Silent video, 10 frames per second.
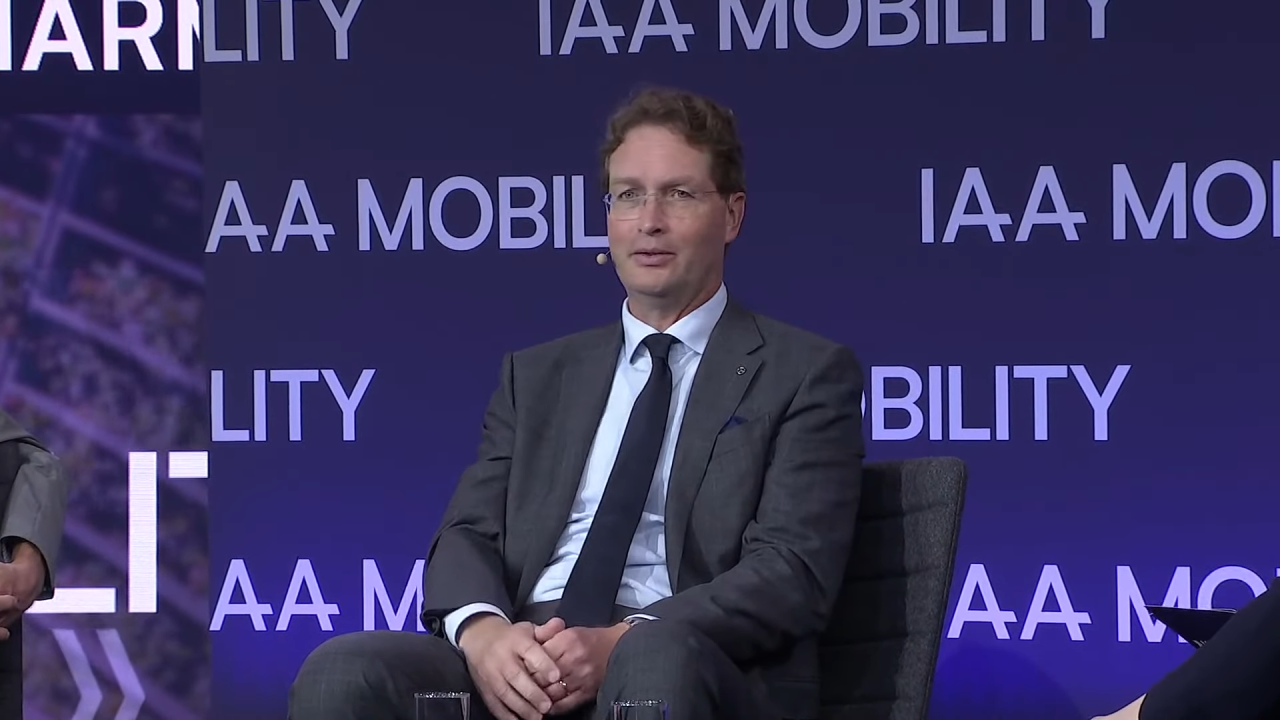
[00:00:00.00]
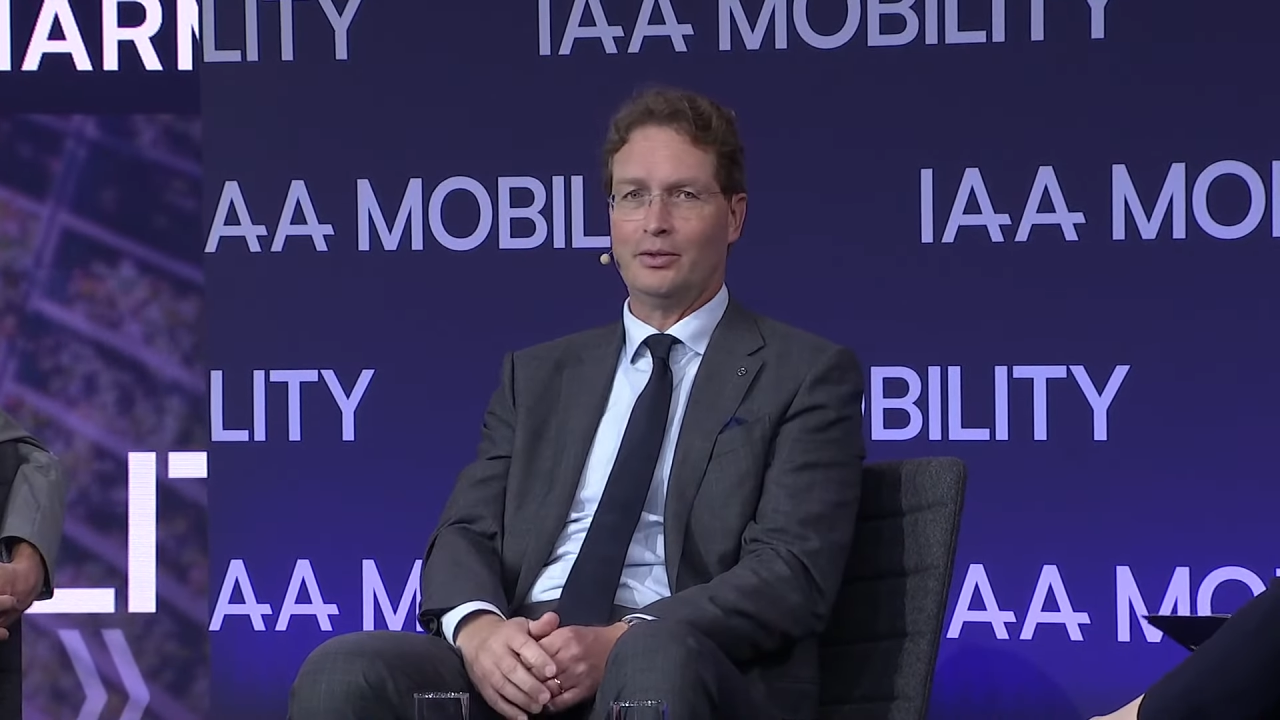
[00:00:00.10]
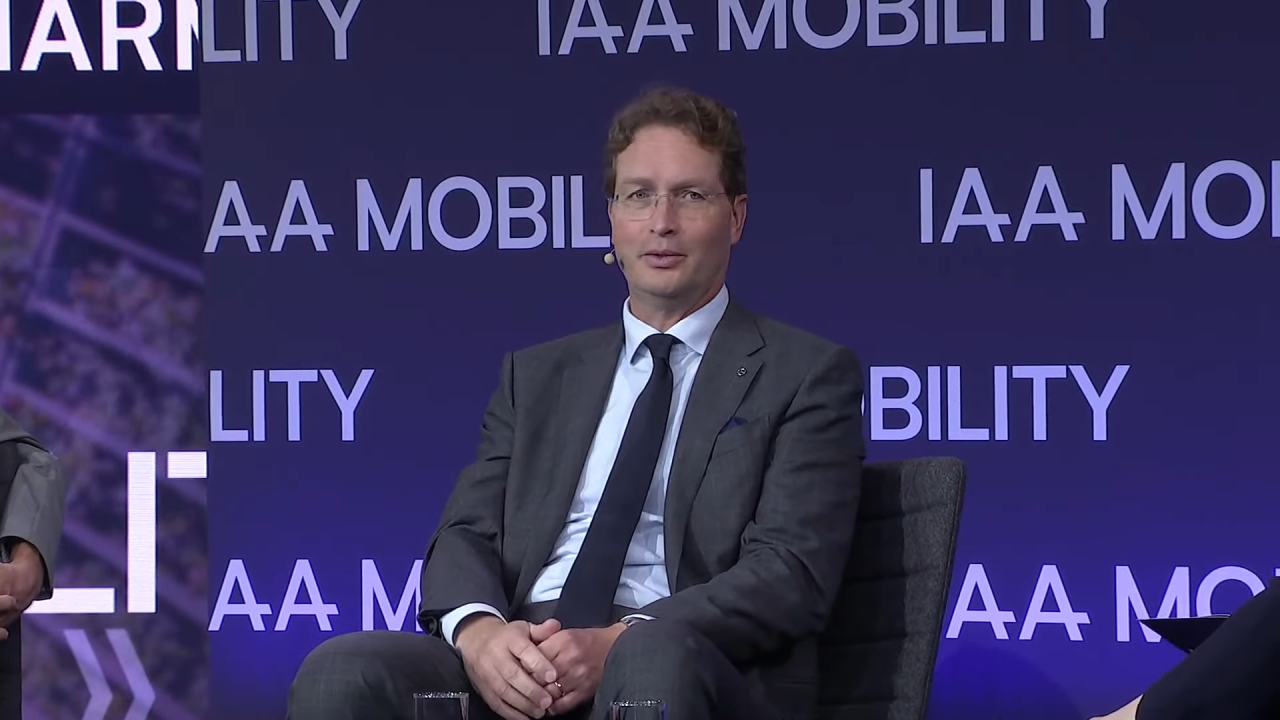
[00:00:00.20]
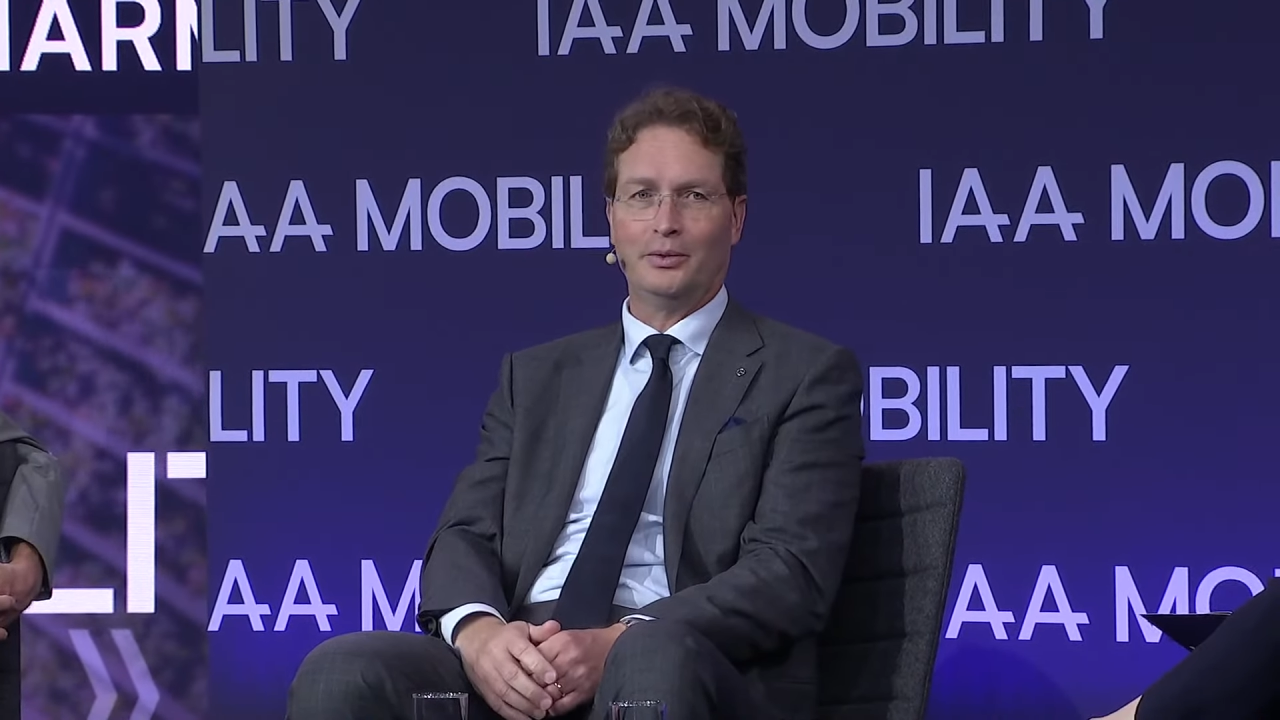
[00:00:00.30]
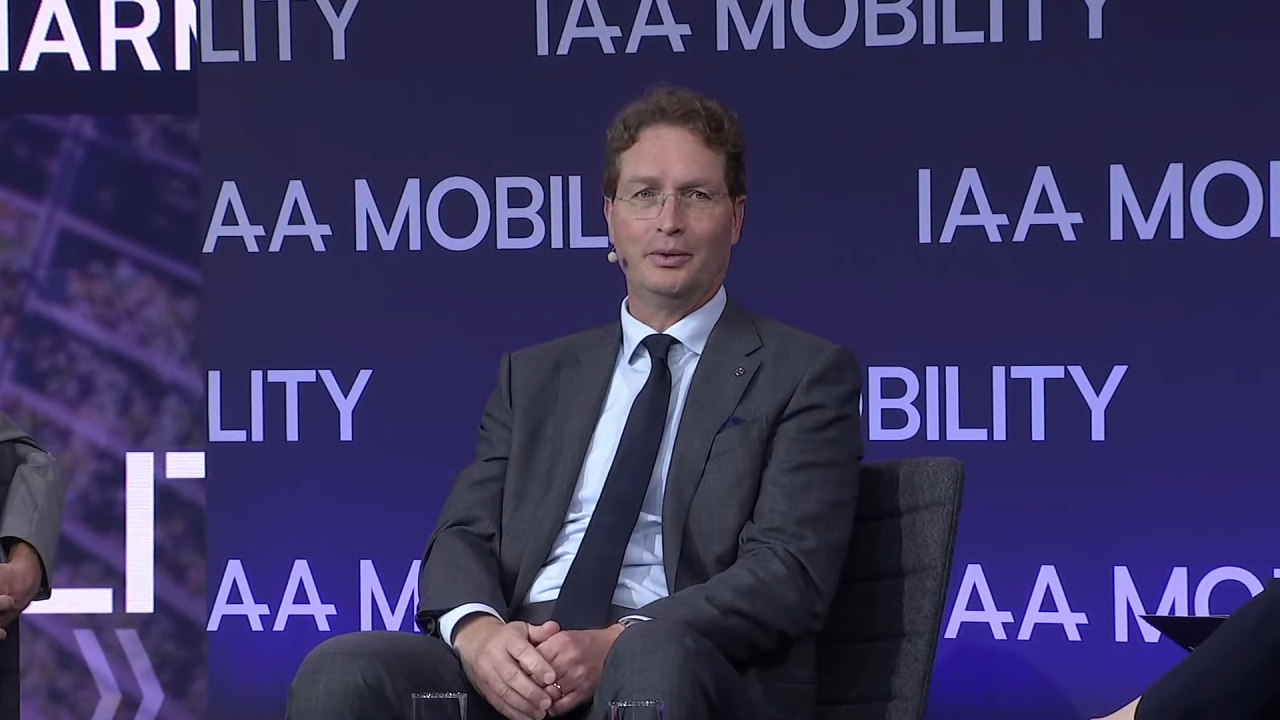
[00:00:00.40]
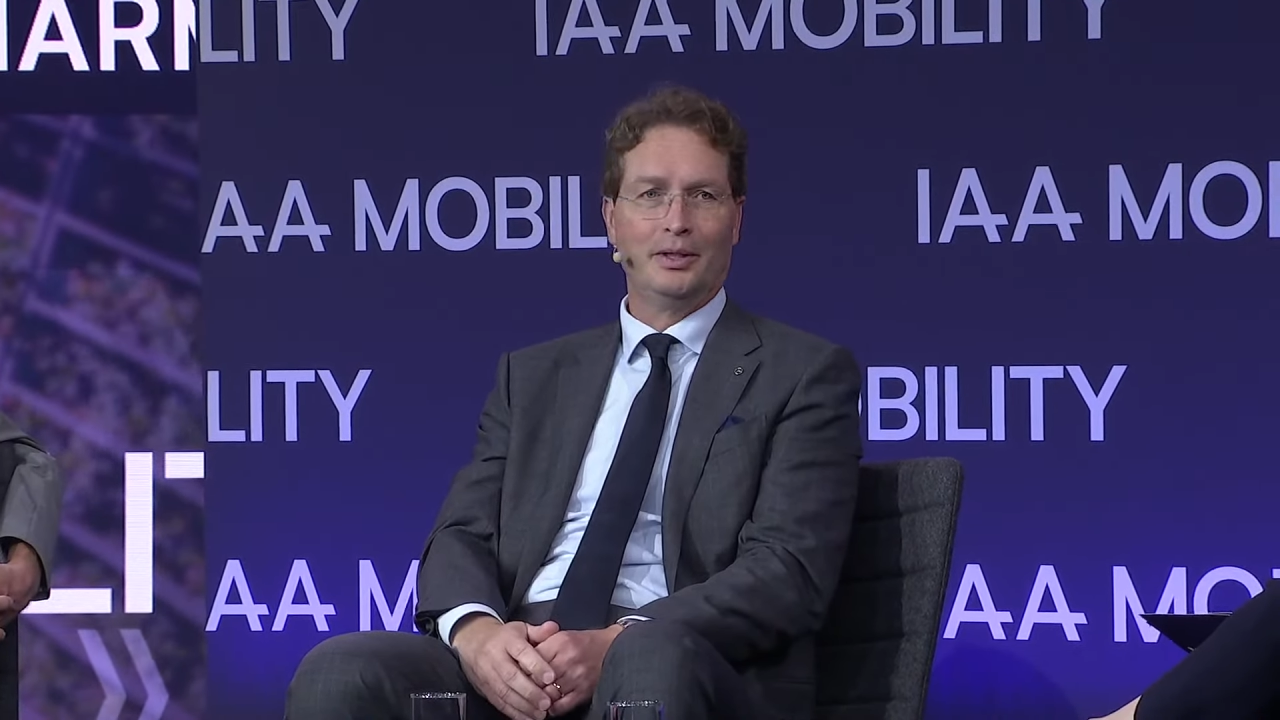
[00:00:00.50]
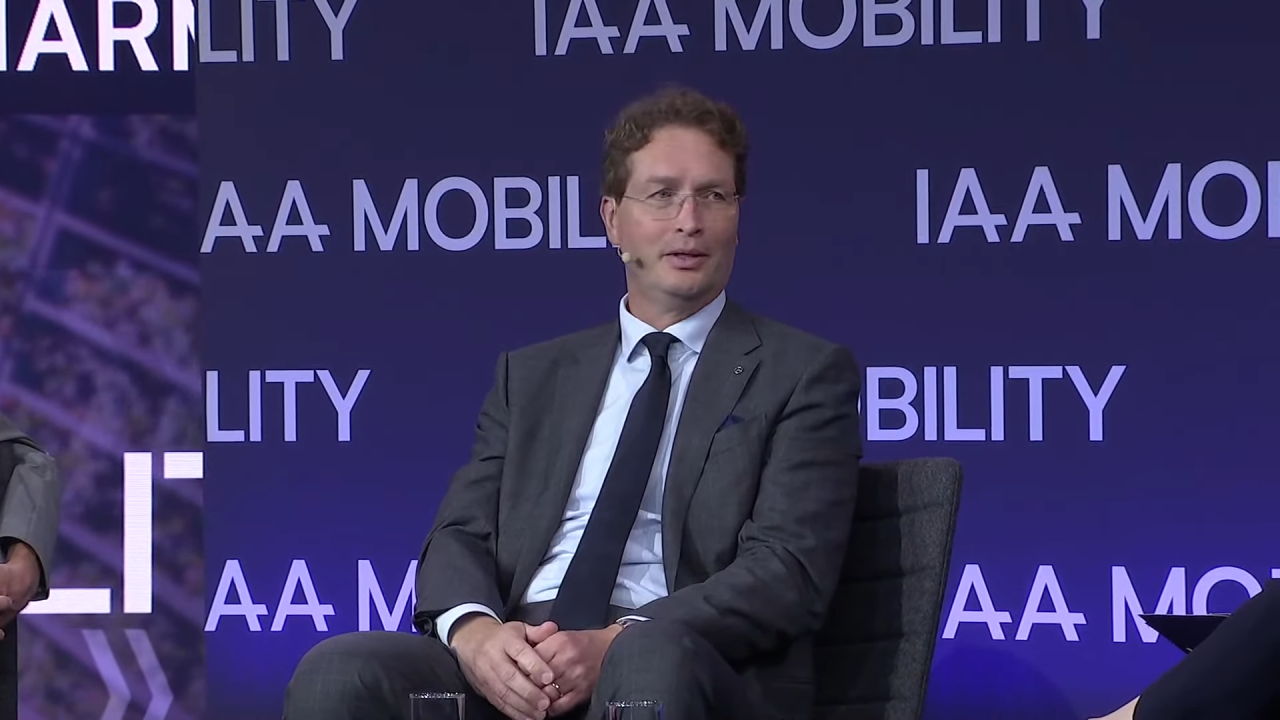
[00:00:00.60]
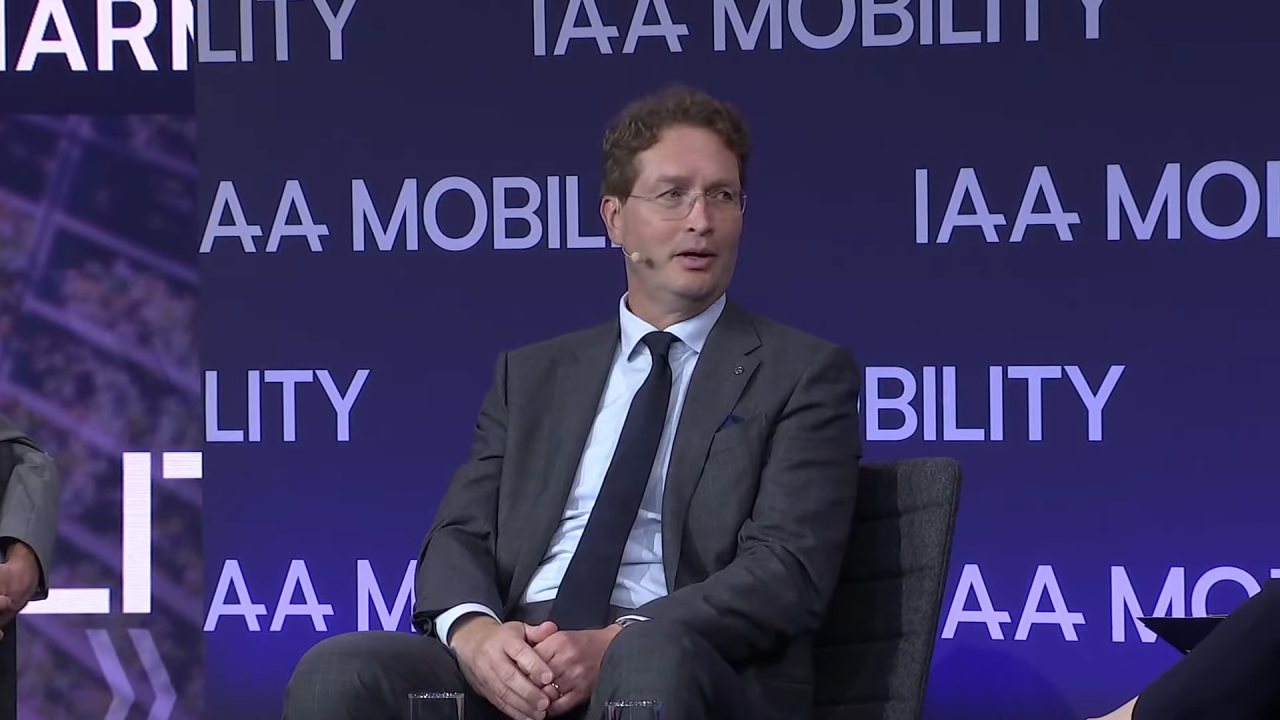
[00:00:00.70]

into